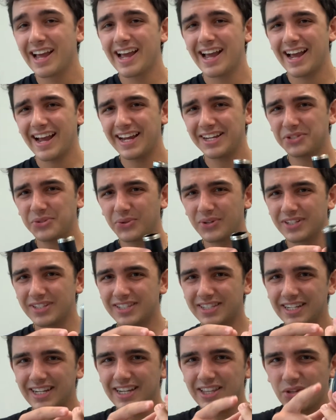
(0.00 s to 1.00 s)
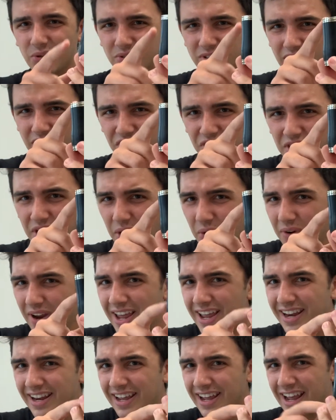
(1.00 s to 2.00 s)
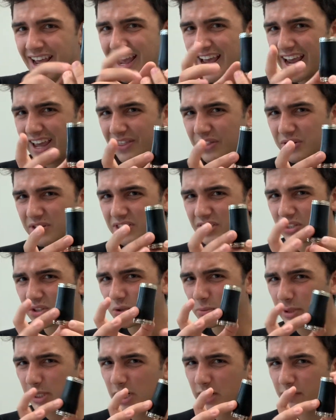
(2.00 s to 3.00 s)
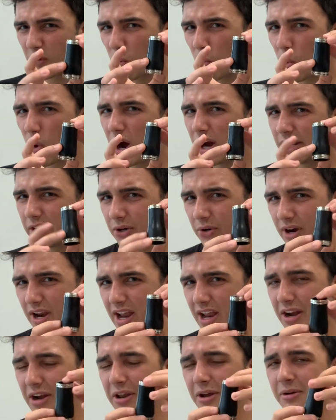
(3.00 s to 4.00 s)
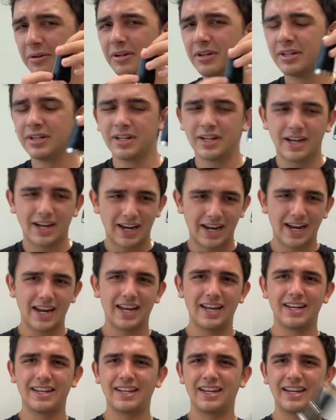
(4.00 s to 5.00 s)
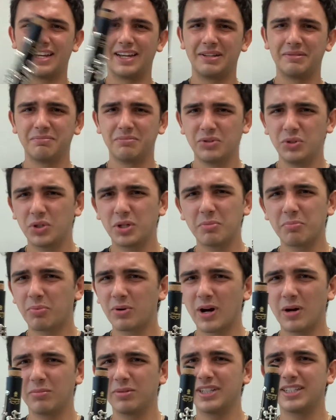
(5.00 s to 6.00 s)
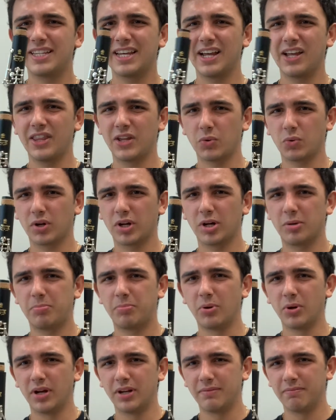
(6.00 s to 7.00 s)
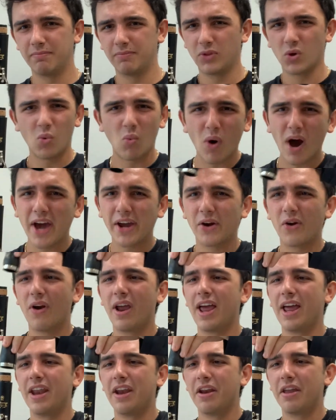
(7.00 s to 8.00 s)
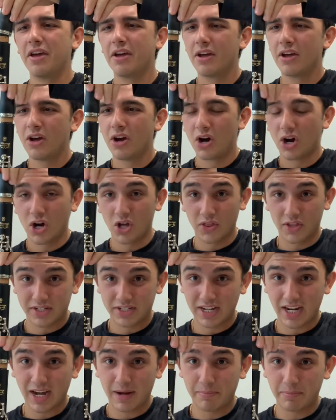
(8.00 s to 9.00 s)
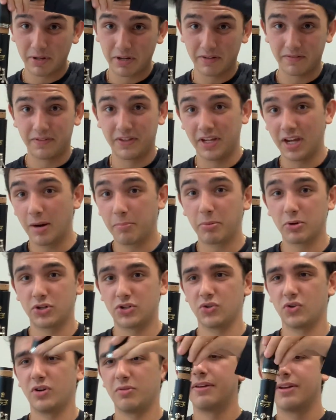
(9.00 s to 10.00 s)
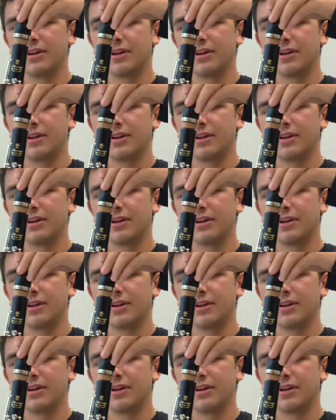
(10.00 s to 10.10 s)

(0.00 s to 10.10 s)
As you can see, there's a thinner end and there's a little bit of a wider end. And you can probably tell that we're going to put the wider end on the top of the upper joint.